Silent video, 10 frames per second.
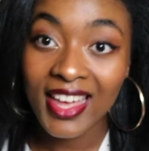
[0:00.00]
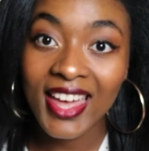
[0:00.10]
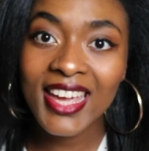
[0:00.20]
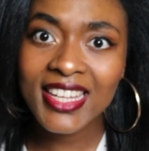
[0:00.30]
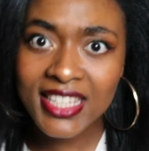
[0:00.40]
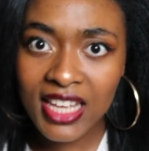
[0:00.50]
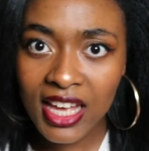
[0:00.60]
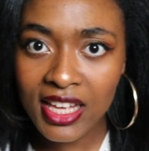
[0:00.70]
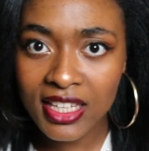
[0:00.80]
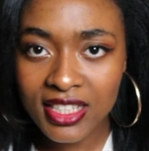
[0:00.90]
8
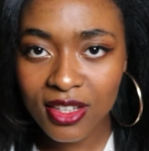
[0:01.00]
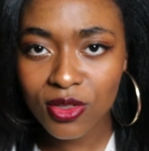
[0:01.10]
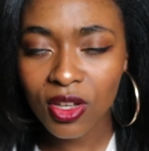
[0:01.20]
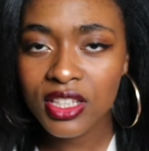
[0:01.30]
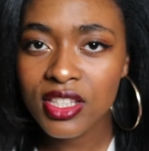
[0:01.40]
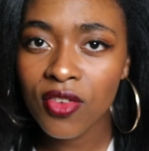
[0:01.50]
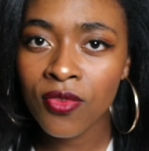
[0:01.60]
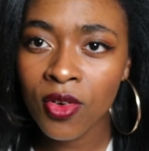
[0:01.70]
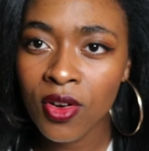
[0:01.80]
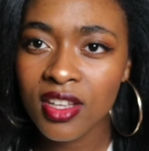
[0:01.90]
years. I was going to say
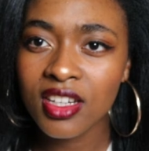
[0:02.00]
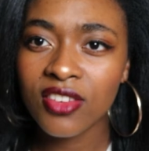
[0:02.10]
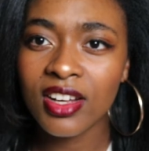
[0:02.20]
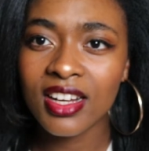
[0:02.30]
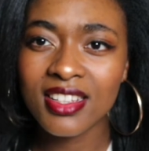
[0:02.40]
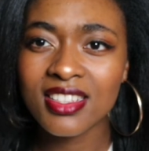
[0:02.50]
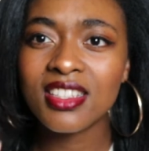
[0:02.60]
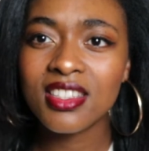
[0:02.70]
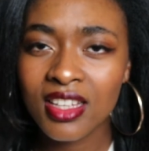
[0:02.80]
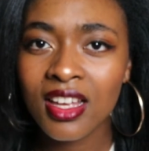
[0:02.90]
4, then I realized
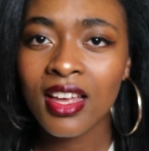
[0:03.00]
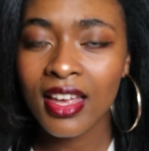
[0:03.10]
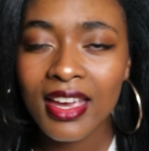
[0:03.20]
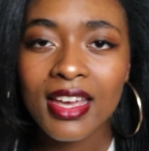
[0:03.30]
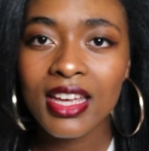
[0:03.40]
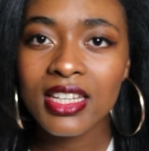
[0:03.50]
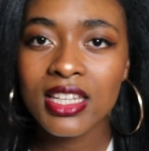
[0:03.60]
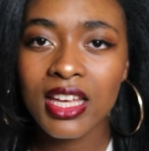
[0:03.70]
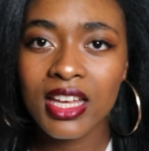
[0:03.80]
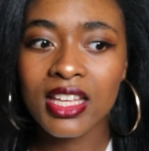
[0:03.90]
it's 8
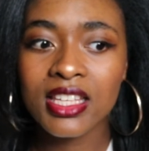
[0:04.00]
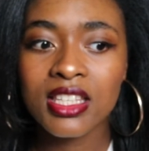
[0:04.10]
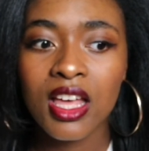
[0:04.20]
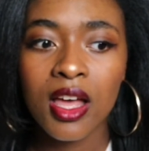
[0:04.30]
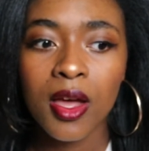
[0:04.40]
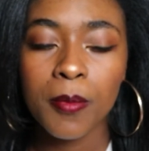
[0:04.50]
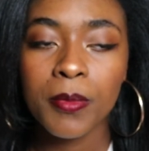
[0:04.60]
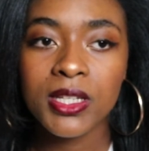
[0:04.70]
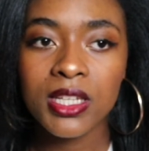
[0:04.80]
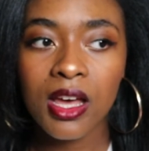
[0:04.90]
years.
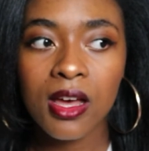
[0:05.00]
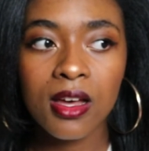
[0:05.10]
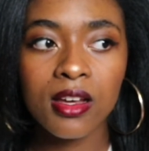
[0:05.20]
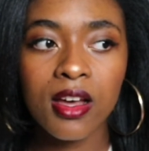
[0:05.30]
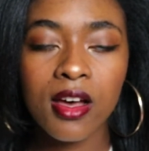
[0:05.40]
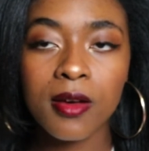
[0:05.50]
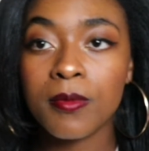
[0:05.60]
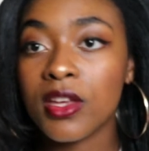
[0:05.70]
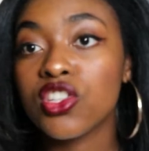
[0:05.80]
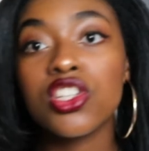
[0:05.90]
But yeah,
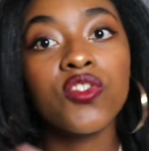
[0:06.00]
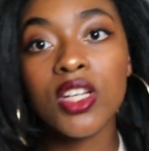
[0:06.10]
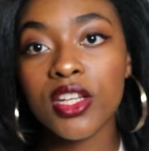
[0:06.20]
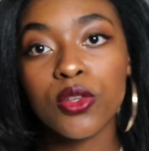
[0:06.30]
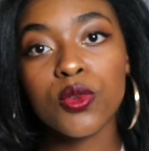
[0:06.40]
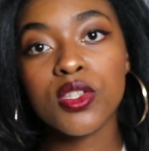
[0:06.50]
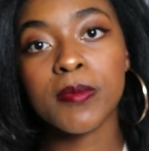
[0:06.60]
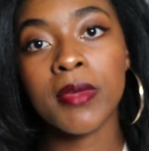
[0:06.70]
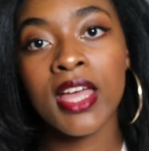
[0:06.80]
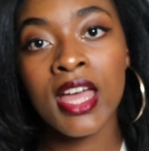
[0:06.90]
and she really knows
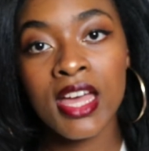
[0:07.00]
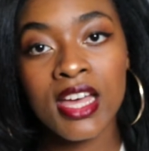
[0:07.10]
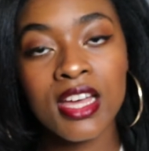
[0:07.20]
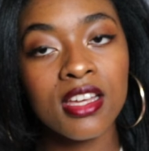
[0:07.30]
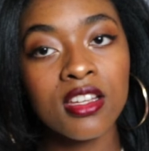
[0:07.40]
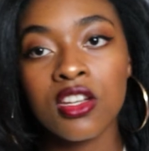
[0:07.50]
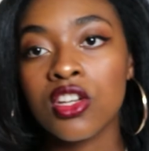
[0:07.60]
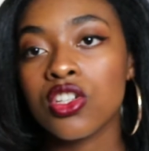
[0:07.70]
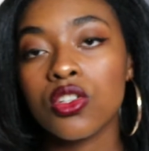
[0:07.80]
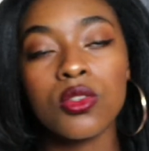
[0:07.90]
my hair.
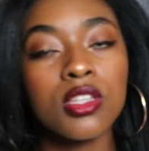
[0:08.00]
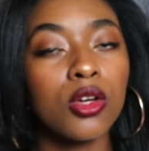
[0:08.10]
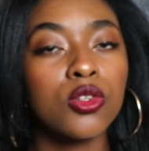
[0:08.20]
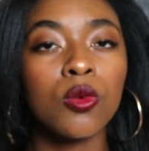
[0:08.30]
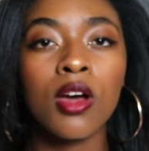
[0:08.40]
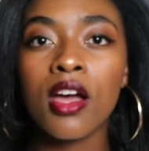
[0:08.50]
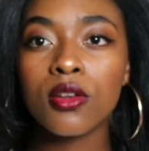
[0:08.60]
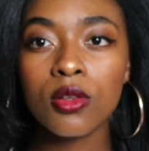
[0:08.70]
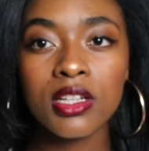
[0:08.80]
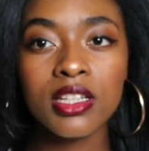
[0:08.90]
She knows how to
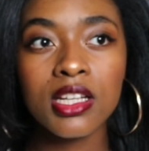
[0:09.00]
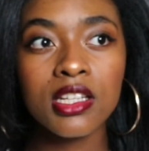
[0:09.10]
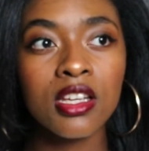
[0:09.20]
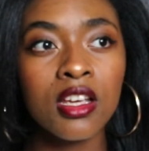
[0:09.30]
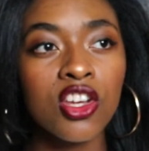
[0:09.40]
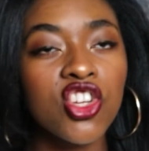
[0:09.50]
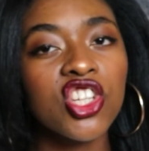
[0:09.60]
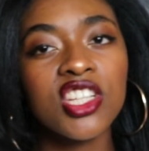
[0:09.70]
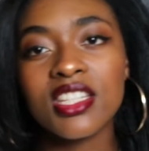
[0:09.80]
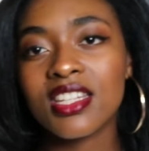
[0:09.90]
handle it. She
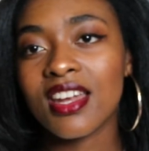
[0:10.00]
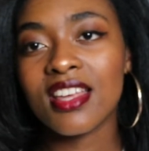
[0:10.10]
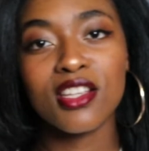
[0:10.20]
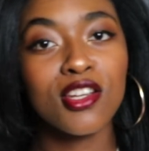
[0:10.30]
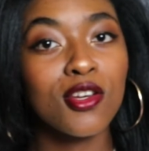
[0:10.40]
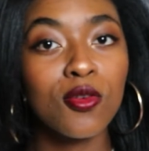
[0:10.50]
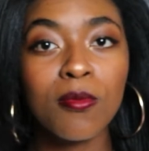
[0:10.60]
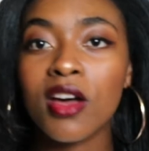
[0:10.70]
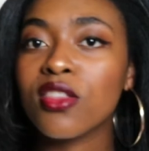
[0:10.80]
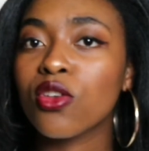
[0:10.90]
just doesn't do
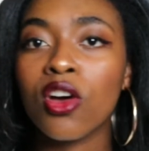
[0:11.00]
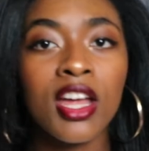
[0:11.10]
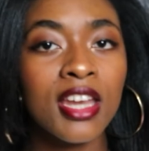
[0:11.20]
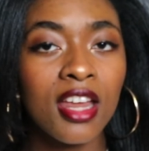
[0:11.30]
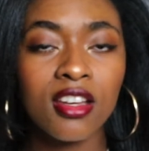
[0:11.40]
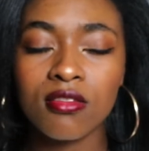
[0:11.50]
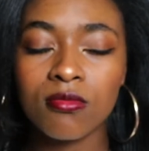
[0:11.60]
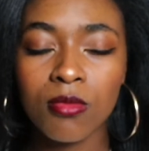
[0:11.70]
madhoganio